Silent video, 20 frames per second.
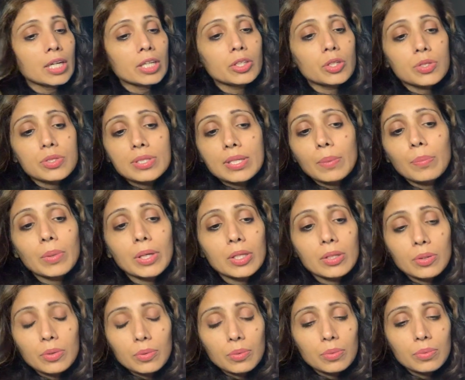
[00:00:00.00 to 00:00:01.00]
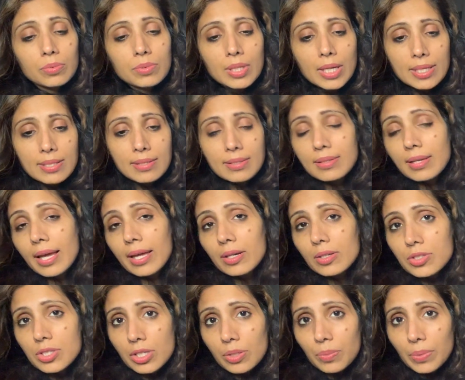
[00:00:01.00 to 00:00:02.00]
you're someone who does
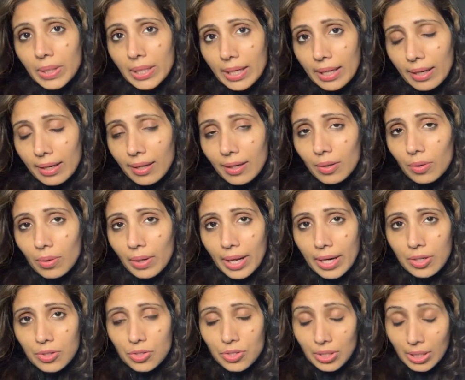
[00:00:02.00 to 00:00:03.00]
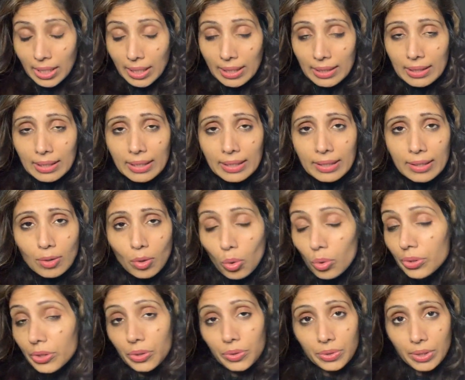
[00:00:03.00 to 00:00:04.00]
energy reading or energy healing
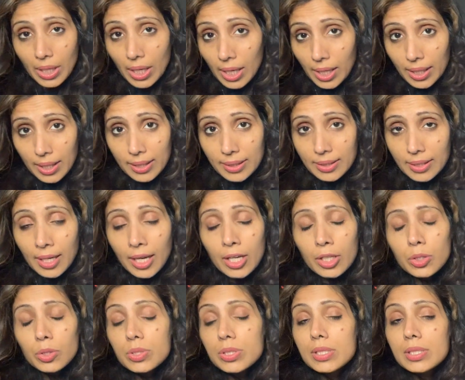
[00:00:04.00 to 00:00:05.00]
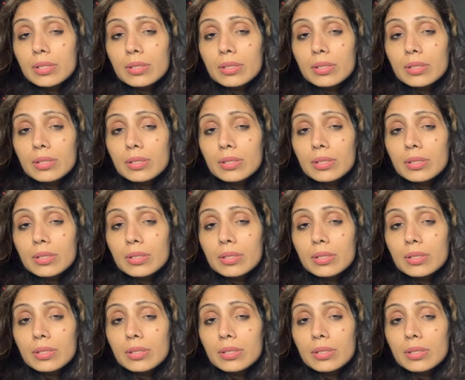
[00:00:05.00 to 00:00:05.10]
or you're not, there